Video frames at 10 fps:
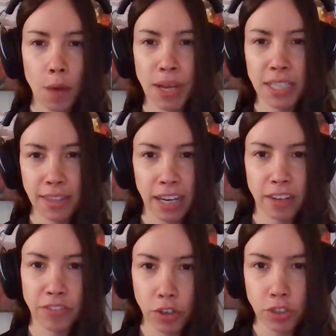Basically, that
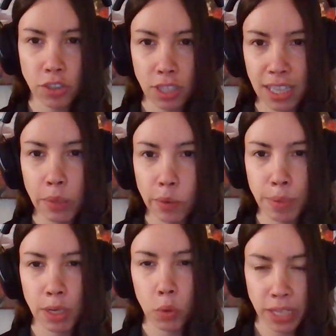converts
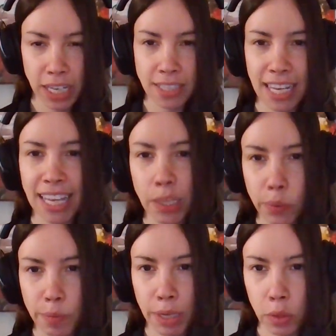liquid Bitcoin into
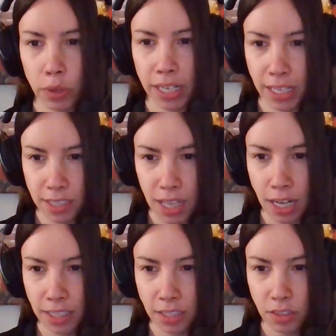illiquid Bitcoin. It gets
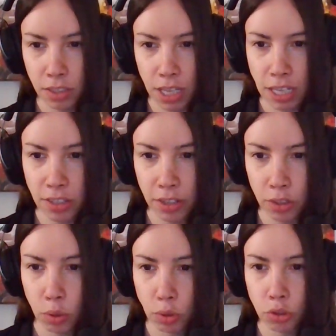locked into their
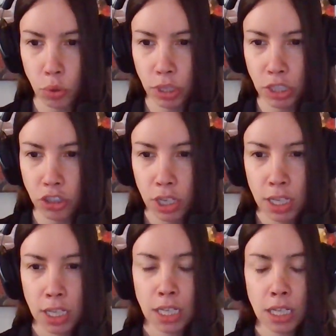cold storage.
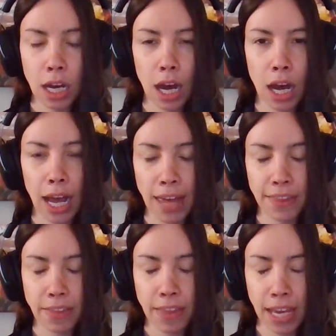
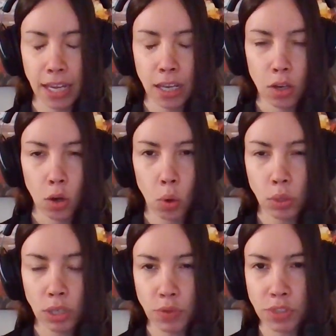And then they
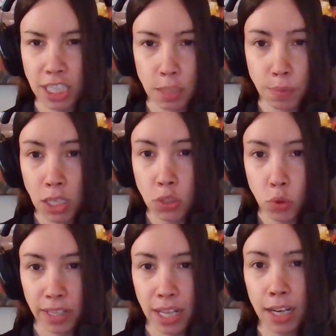hold it for 6 months
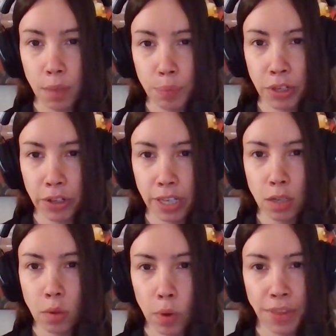during the lockup
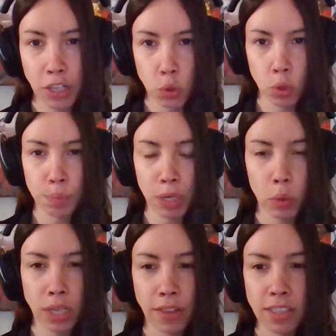period while they short
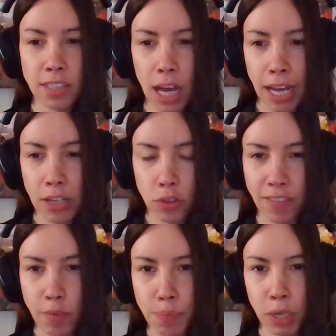Bitcoin on the side. So
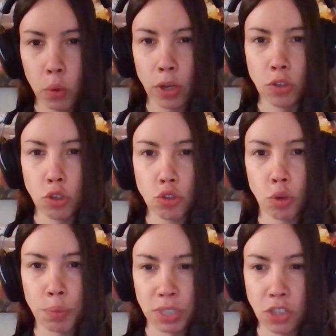they have a Bitcoin
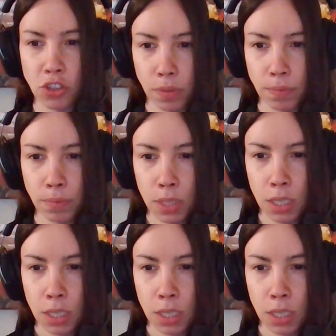neutral position.